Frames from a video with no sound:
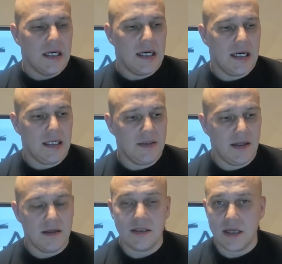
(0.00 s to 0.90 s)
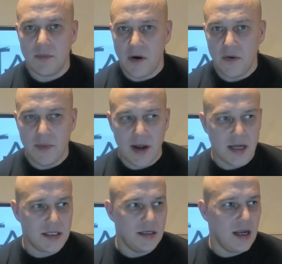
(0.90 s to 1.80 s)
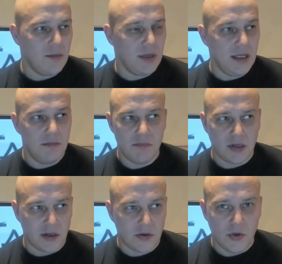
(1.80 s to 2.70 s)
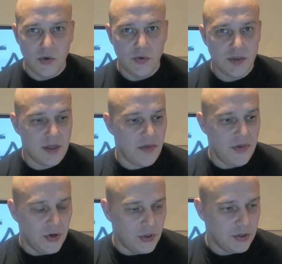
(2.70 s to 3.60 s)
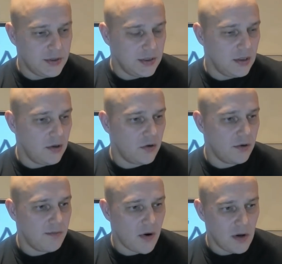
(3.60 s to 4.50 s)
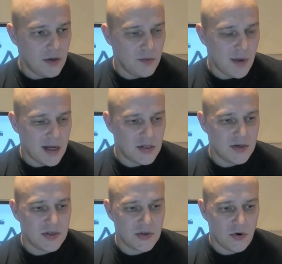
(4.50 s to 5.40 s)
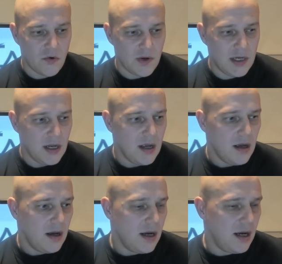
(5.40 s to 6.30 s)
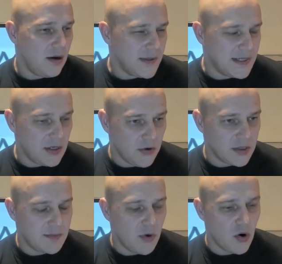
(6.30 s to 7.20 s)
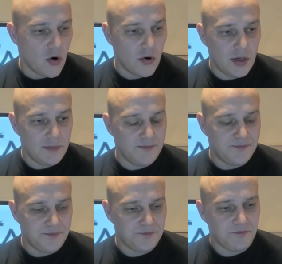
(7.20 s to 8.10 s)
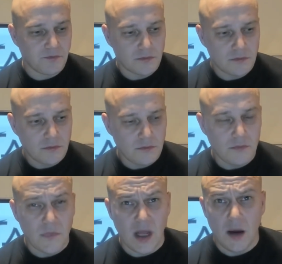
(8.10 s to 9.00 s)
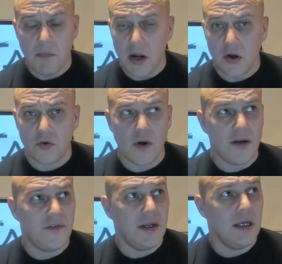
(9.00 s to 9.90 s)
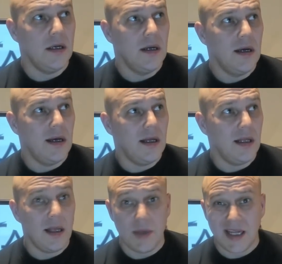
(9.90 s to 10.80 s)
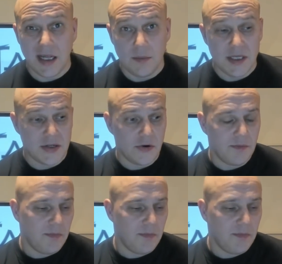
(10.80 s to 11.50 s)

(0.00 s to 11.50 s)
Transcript: uh, than some other bands, namely Mötley Crüe, The Dirt, or Marilyn Manson Story, uh, Ozzy Osbourne, uh, biography, uh, Lemmy Kilmister,